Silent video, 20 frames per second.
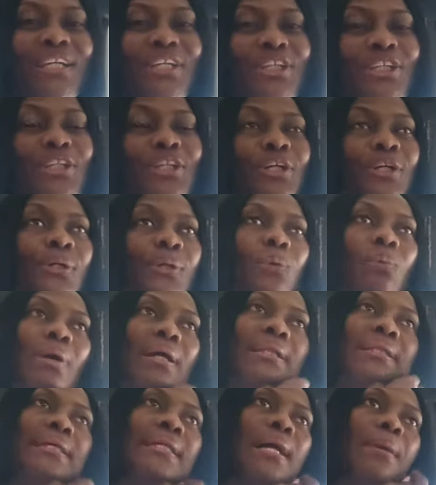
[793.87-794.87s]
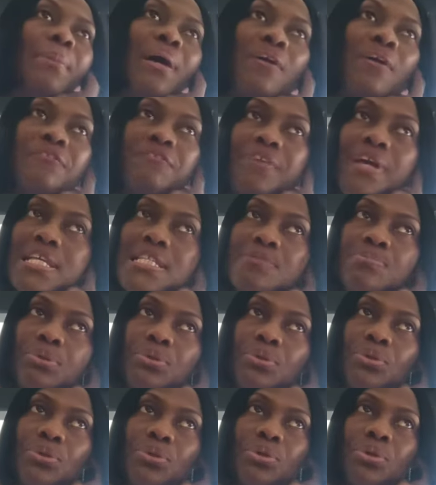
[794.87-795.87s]
You know, one thing about
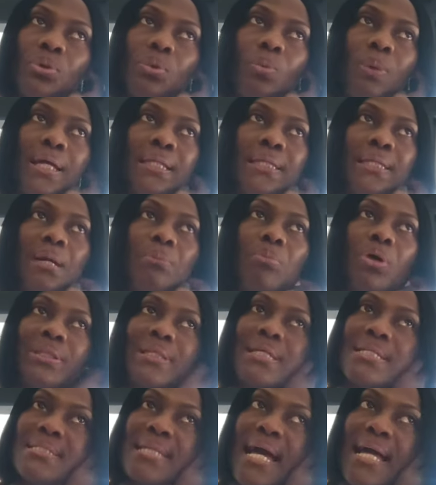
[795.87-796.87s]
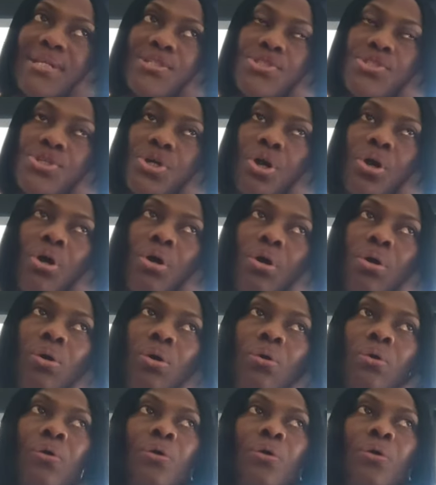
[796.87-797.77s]
Facebook, when they monetize your